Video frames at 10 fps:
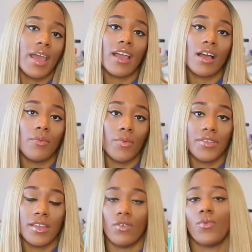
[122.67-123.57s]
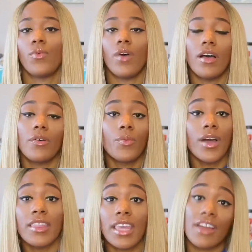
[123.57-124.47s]
act up within a
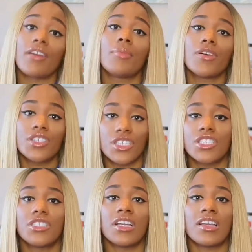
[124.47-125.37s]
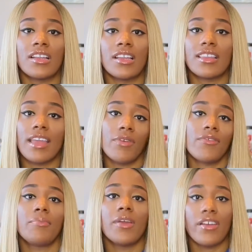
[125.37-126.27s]
1 year purchase, then they will
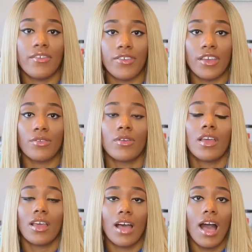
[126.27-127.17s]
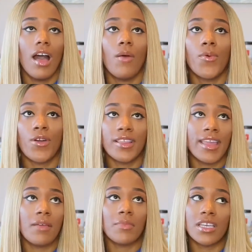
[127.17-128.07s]
repair it for you. Water
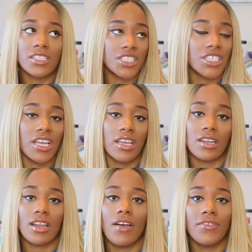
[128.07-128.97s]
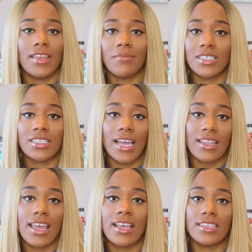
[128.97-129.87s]
damage and other damages like
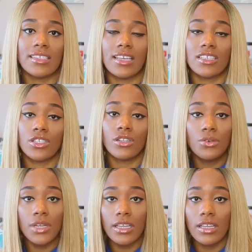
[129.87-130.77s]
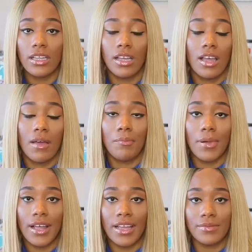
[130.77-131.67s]
that is excluded.
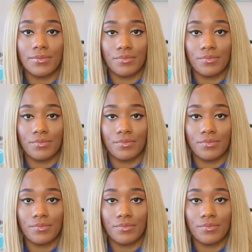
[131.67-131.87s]
But